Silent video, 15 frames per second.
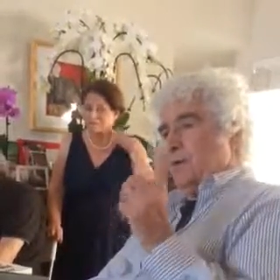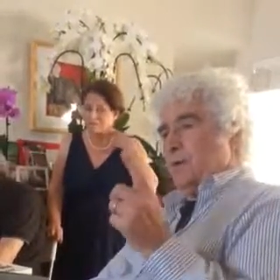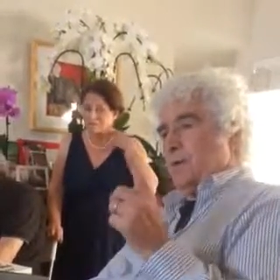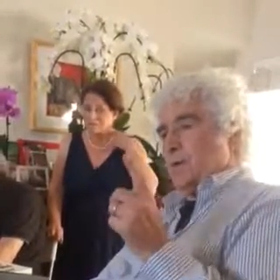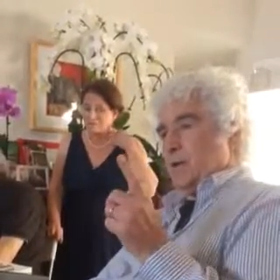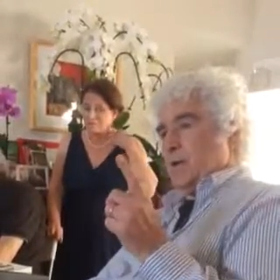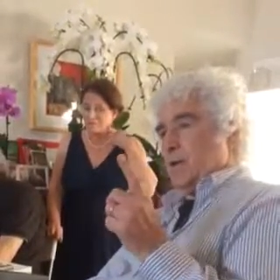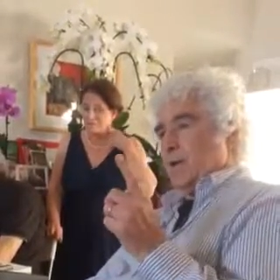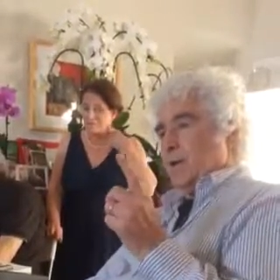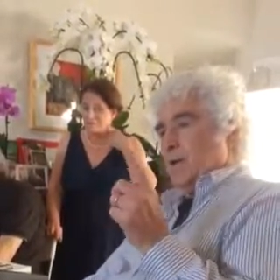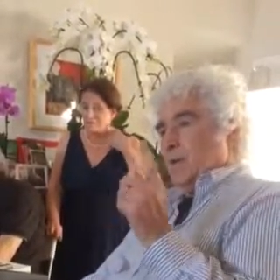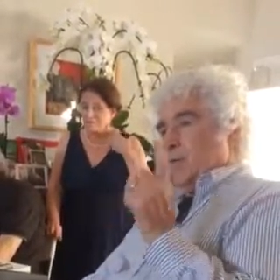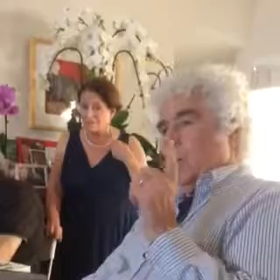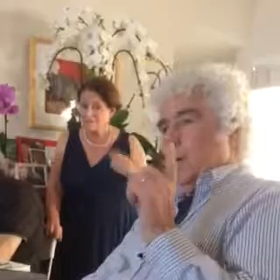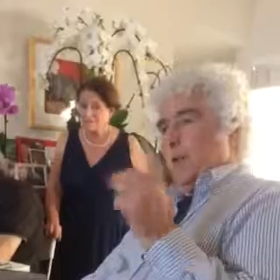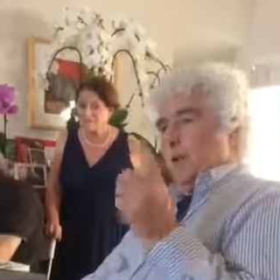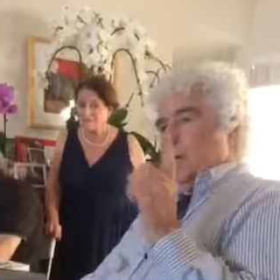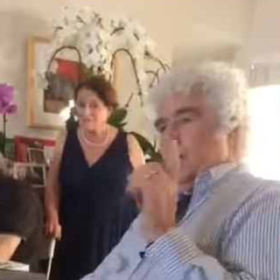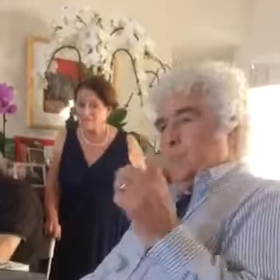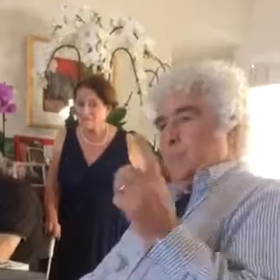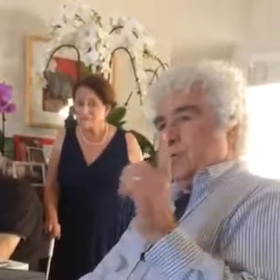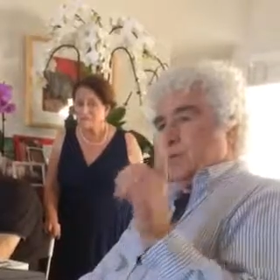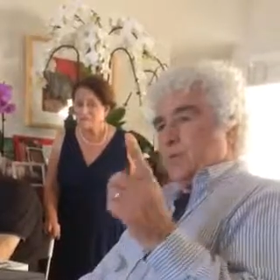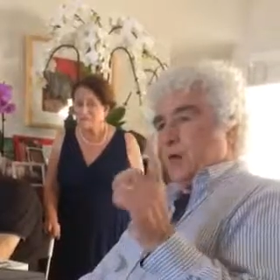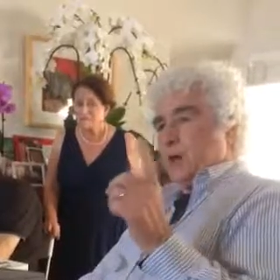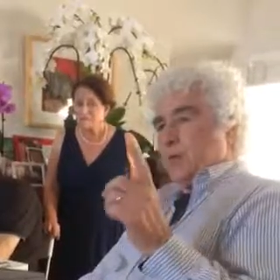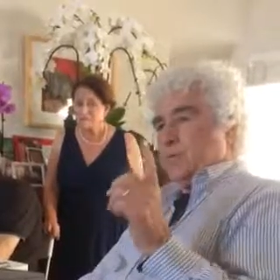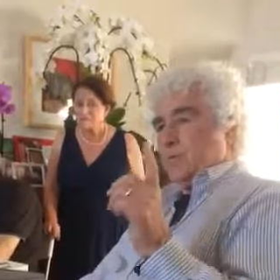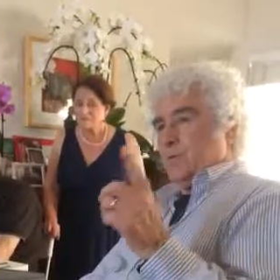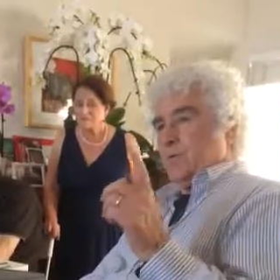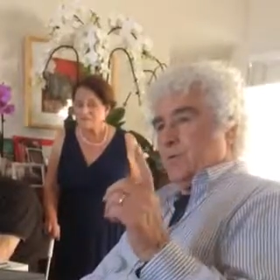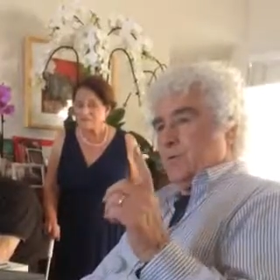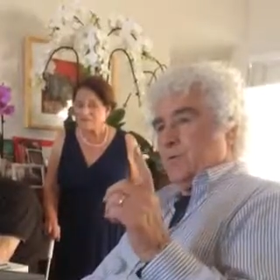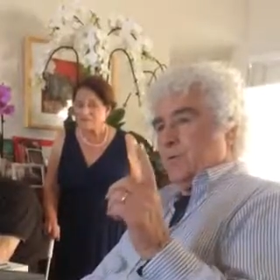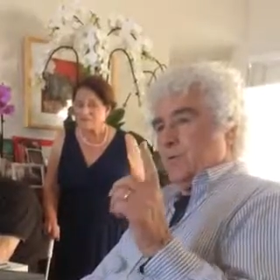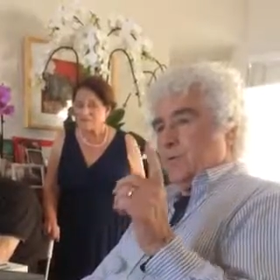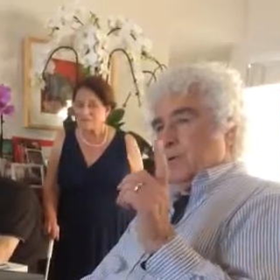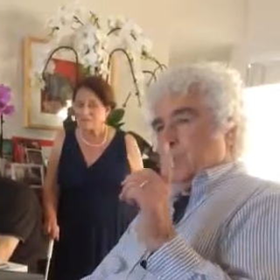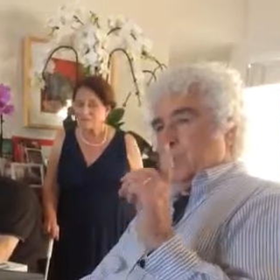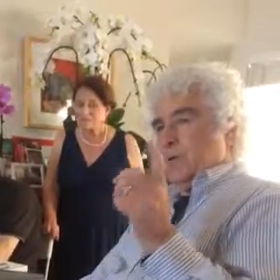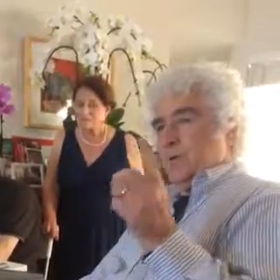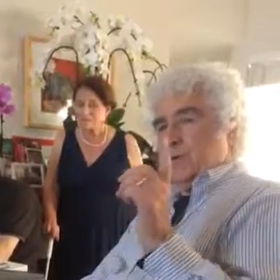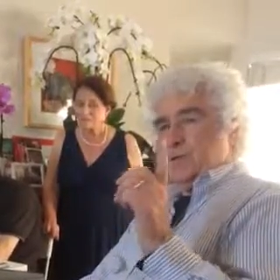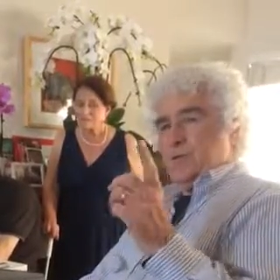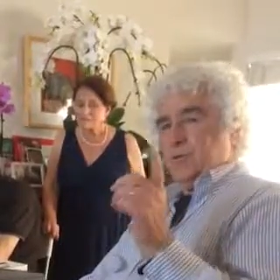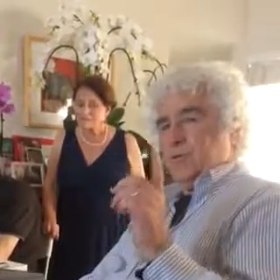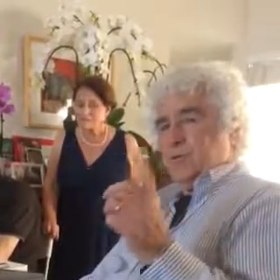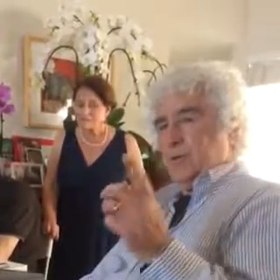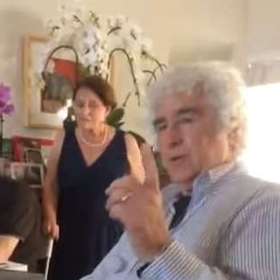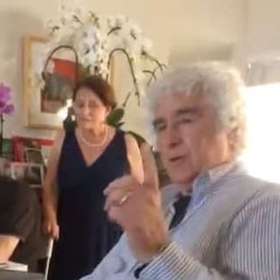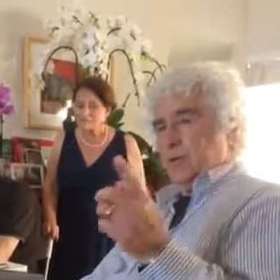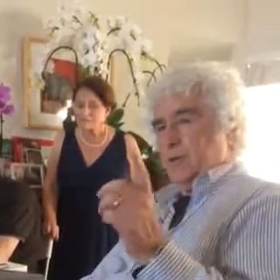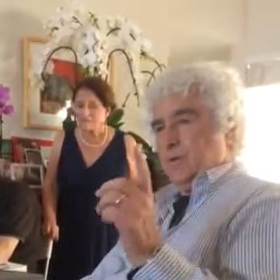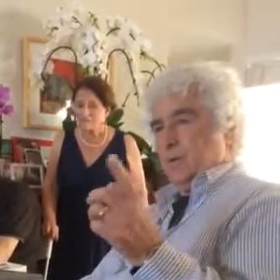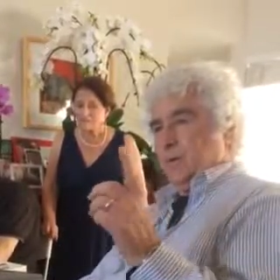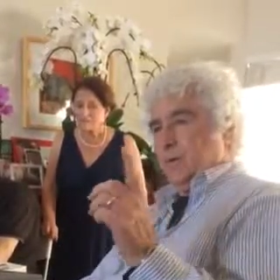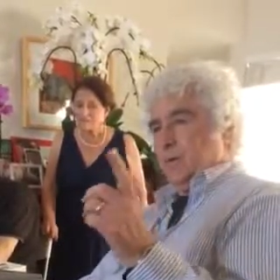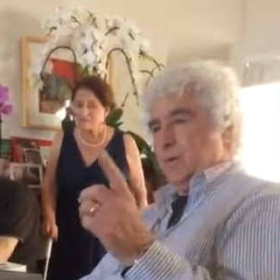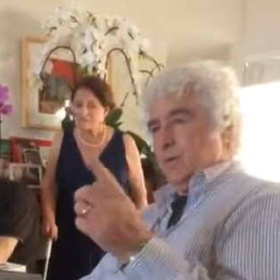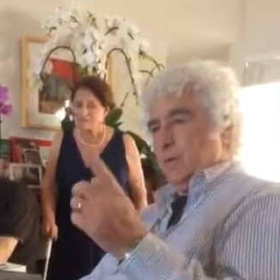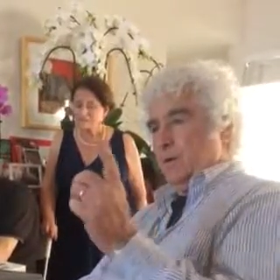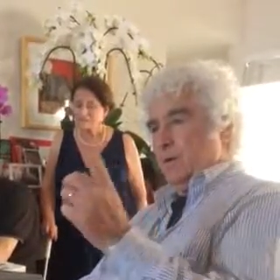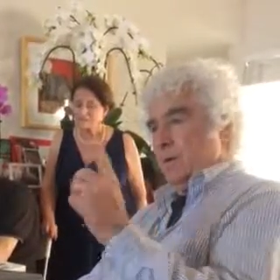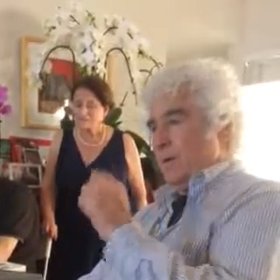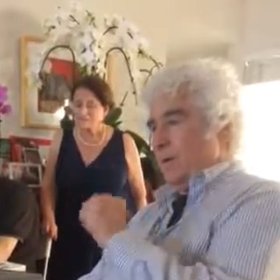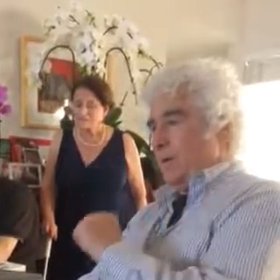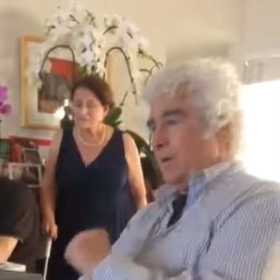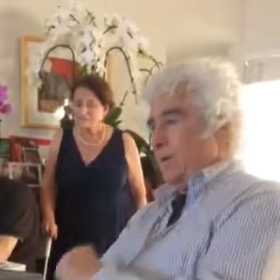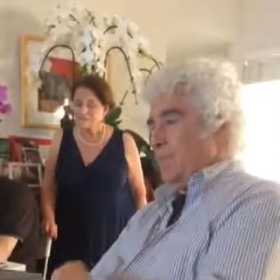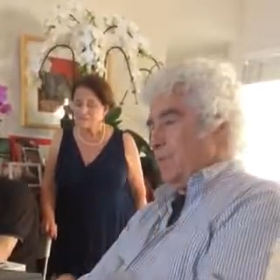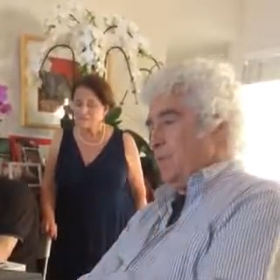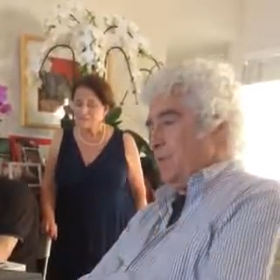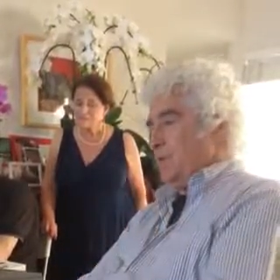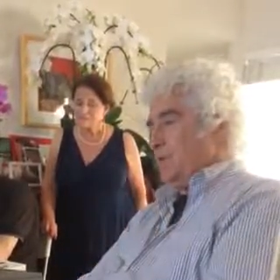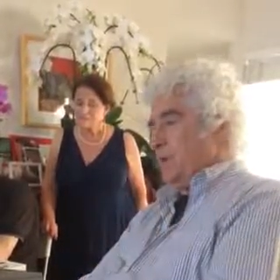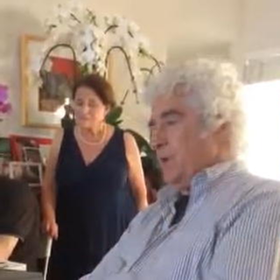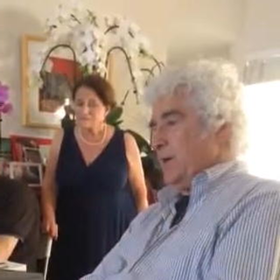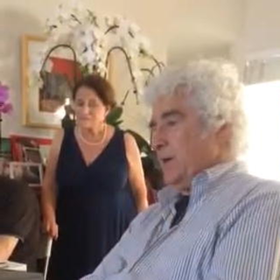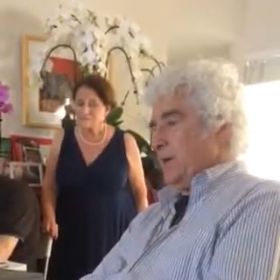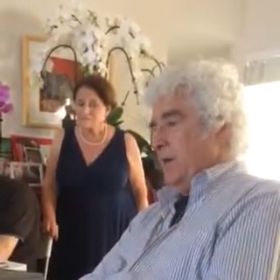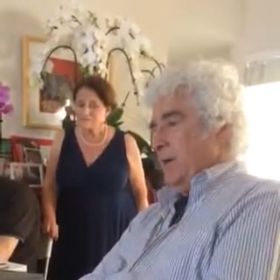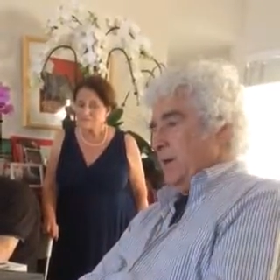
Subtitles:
he said, when I come to talk to you, the provincials here in America, he said,